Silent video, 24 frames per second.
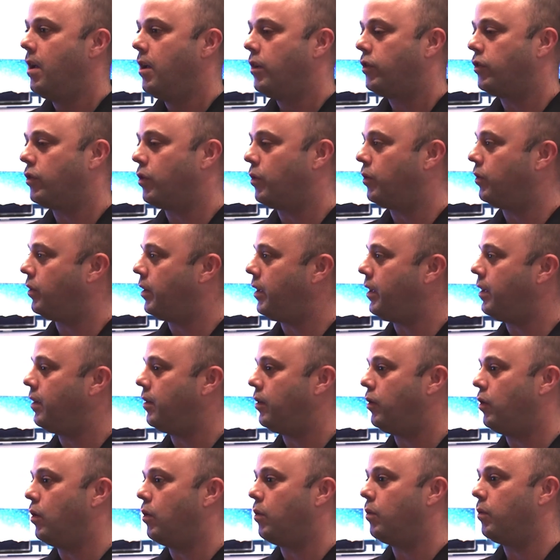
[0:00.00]
certainly,
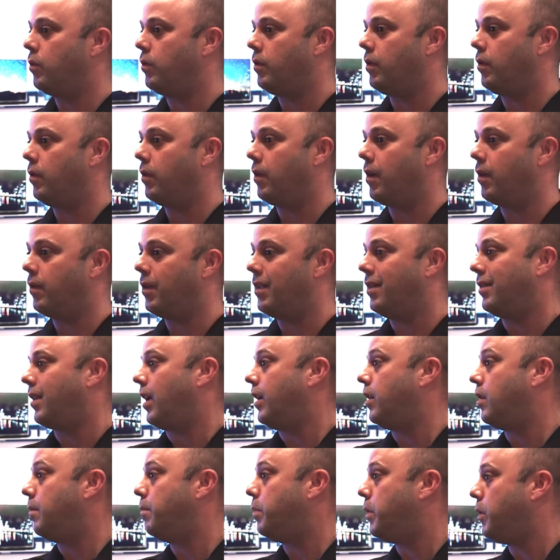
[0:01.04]

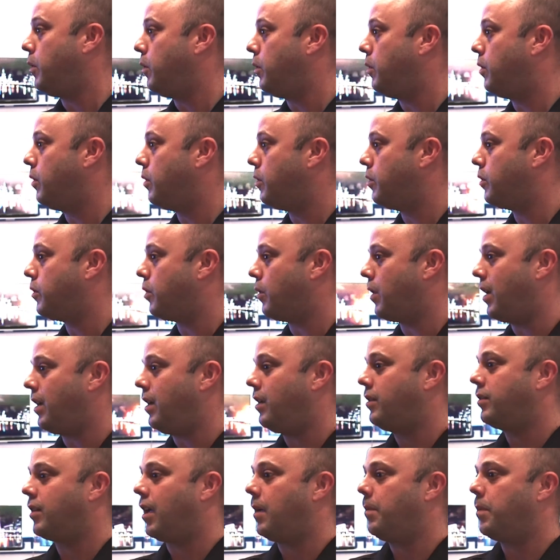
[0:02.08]
like computers or any
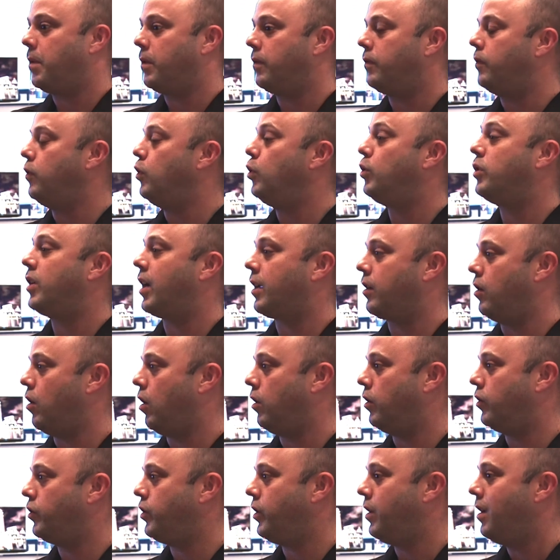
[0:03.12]
type of new
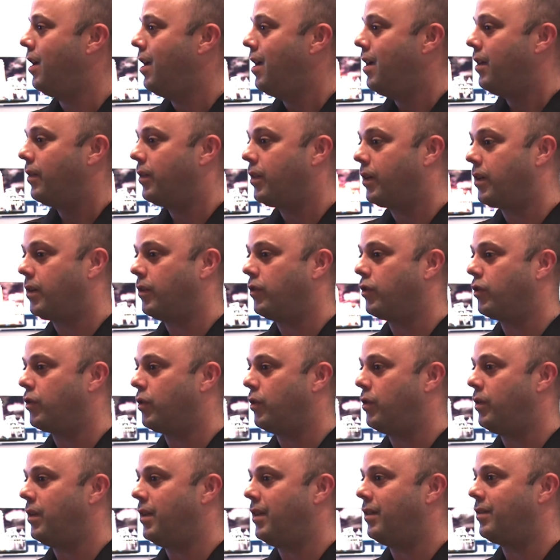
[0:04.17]
technology, the
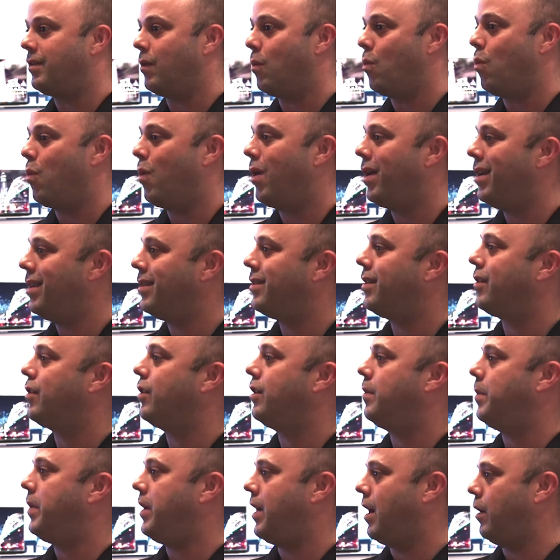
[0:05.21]
concern is when is it
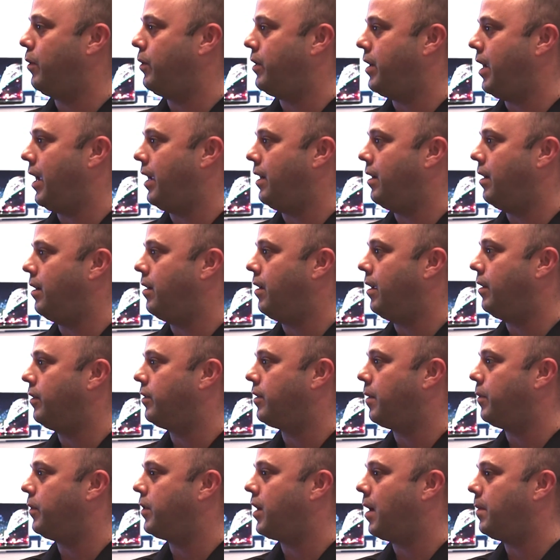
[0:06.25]
going to be outdated? And
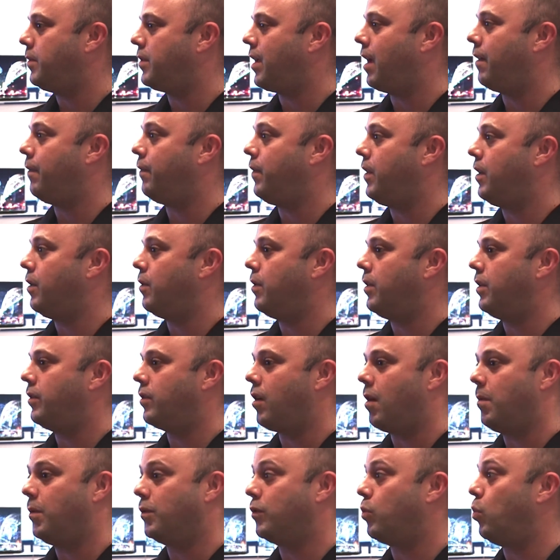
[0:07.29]
sometimes that fear is
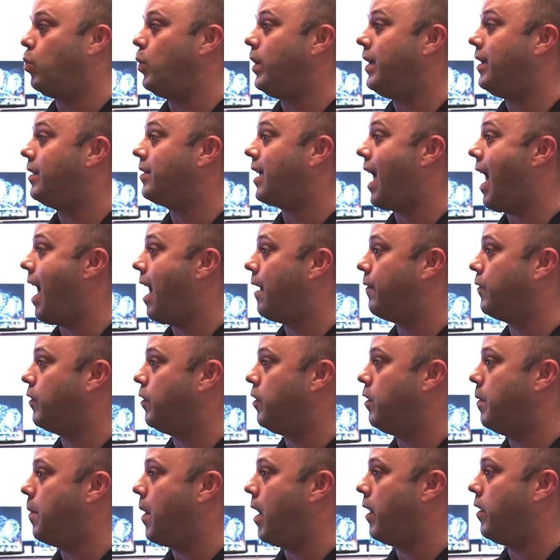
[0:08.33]
almost weeks after
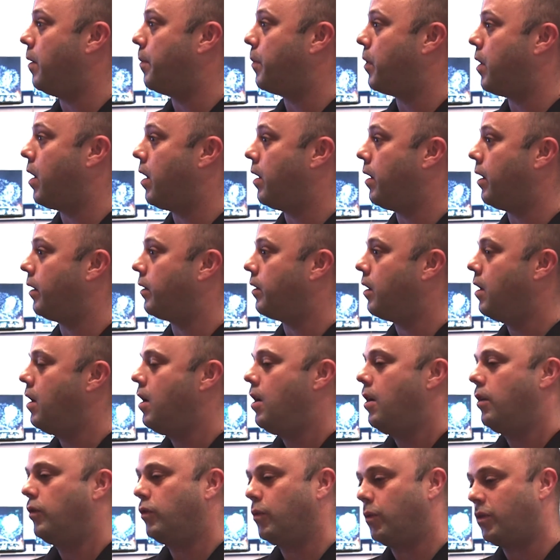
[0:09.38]
you buy the product.
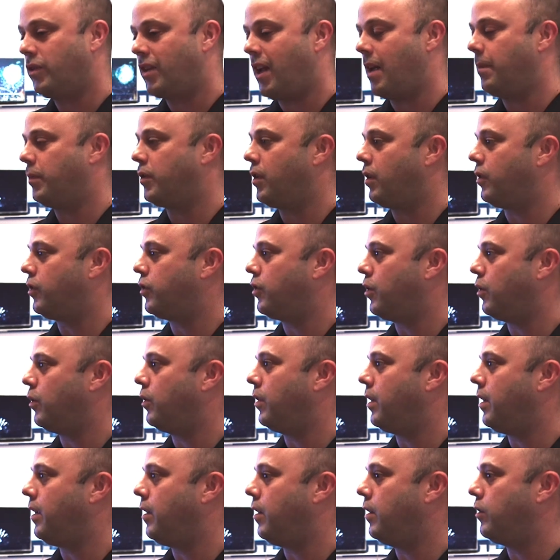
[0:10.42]
So Samsung
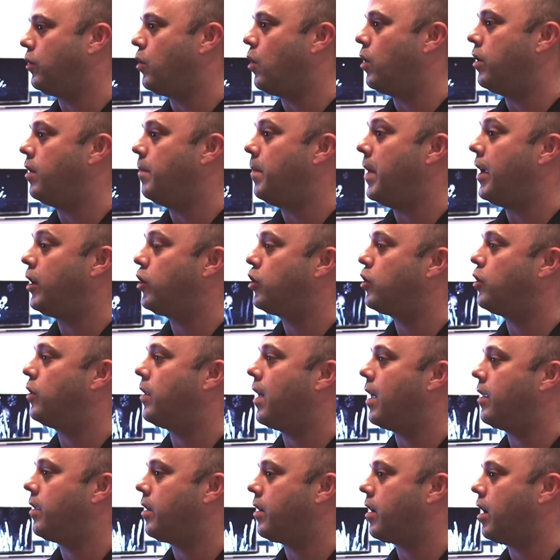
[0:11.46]
certainly is going to make sure
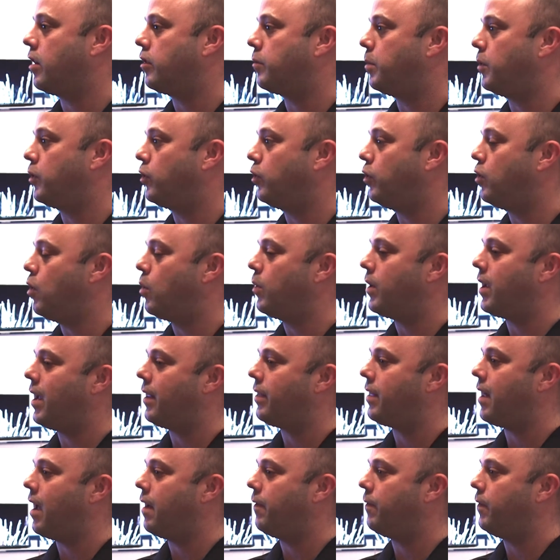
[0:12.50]
that the customers don't
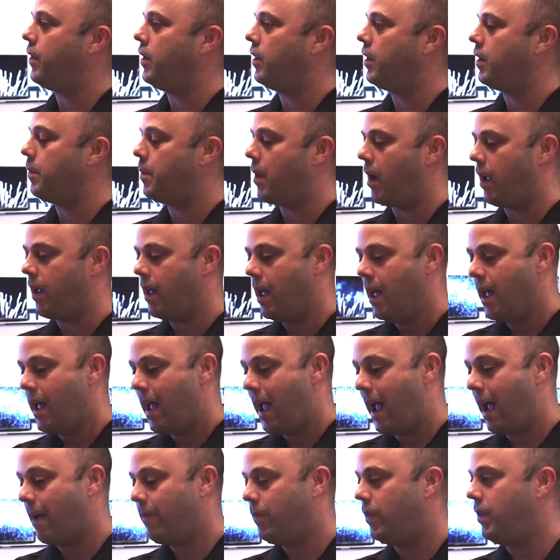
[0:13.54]
get that feeling by
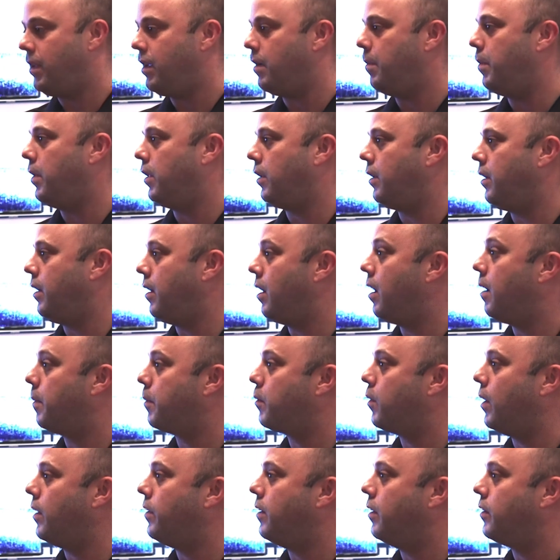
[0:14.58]
having the ability to
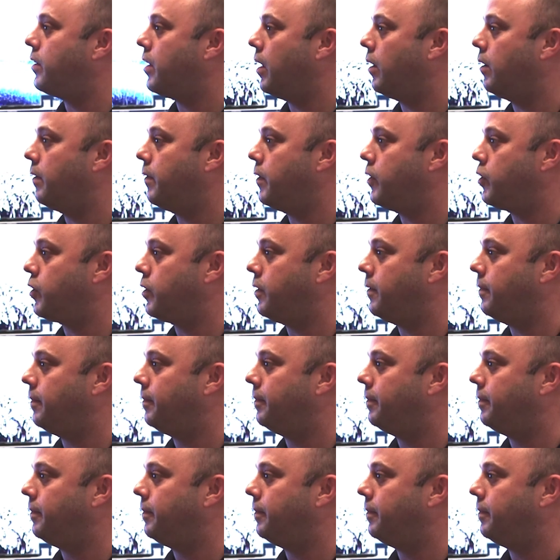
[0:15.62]
upgrade their television.